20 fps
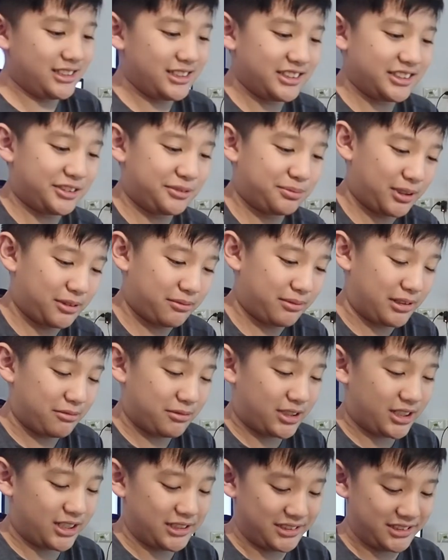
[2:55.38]
is what we
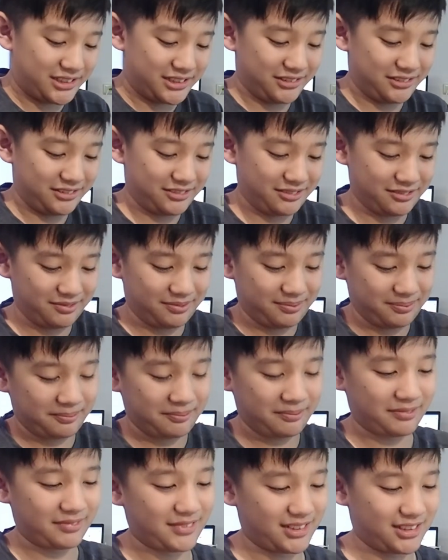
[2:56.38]
want.
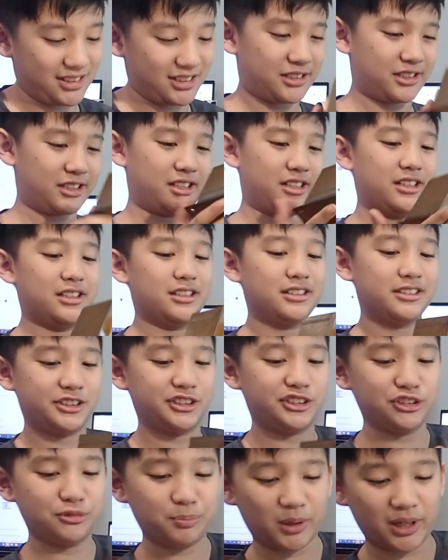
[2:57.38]

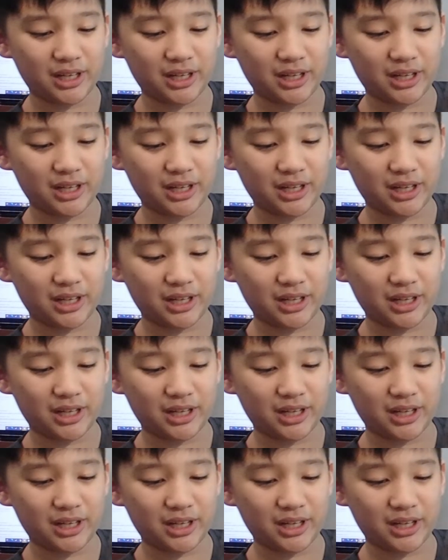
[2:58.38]
Super